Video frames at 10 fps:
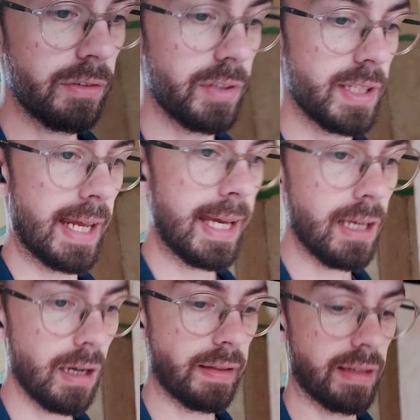For today,
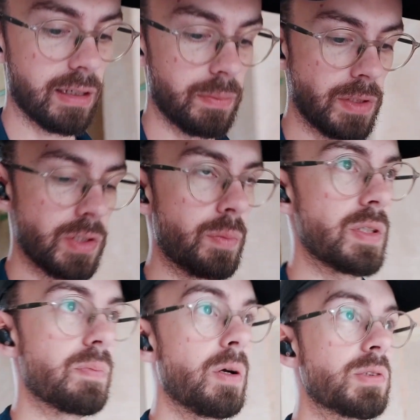I think my job
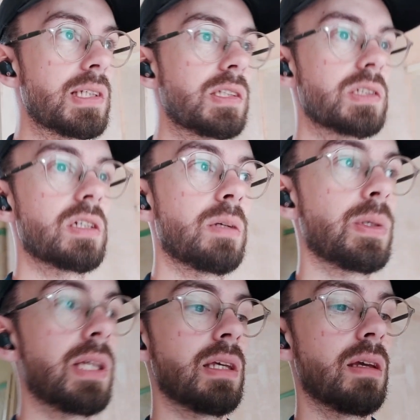is mostly just going to
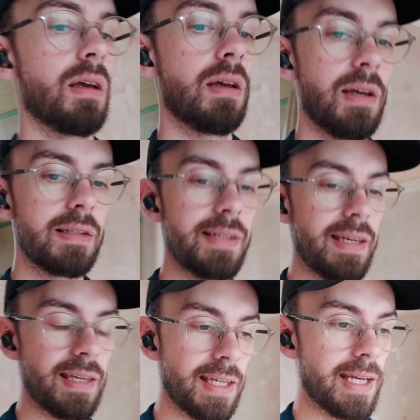be
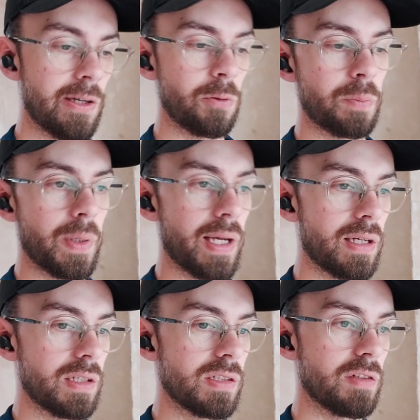taking out
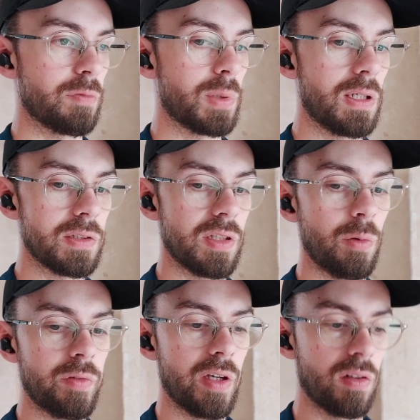bags of plaster that
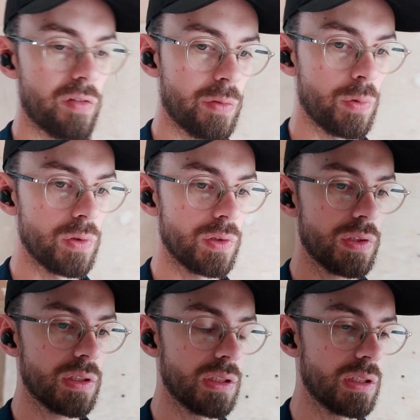we've taken off the
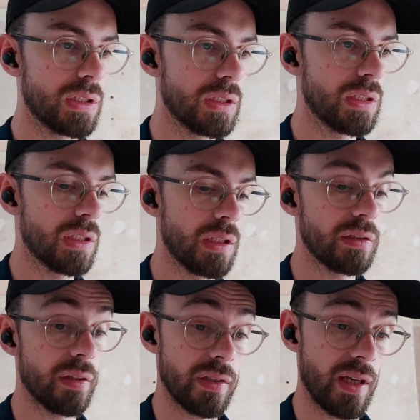walls
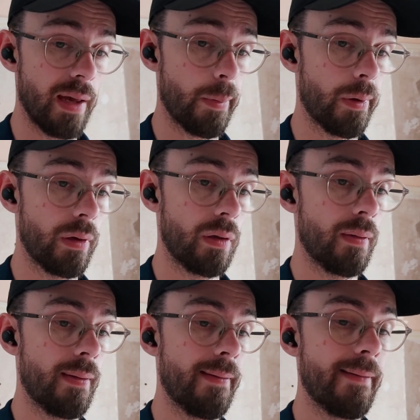to the skip,
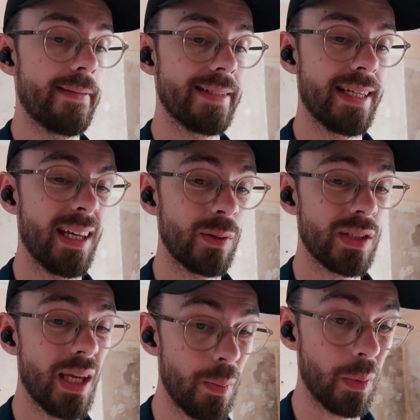taking out
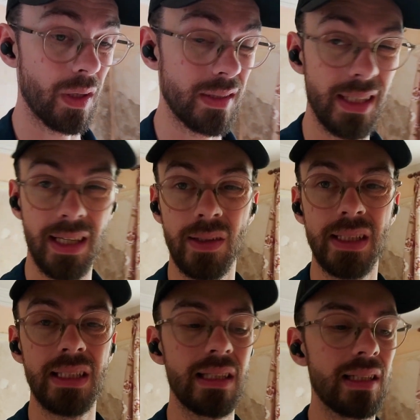timber, taking out
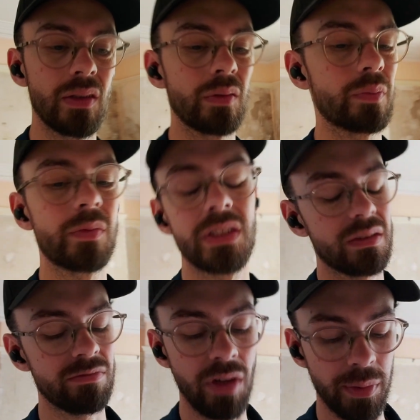any little just
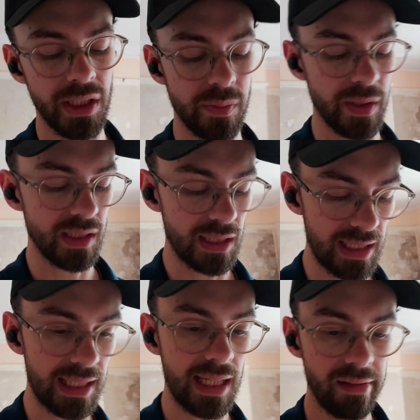rubbish, basically
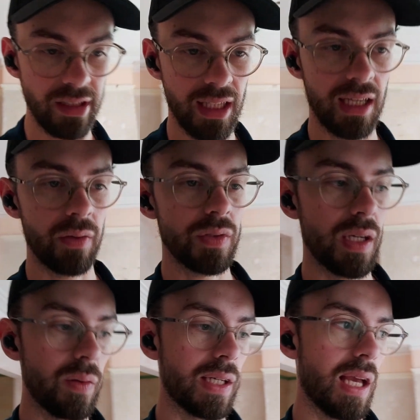clearing the house
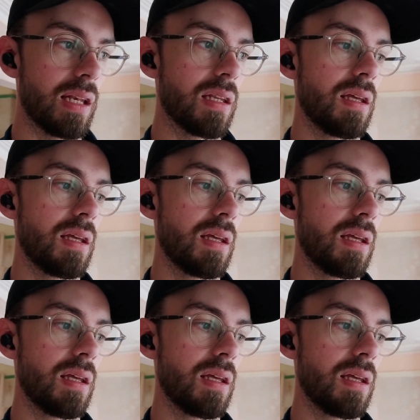out again.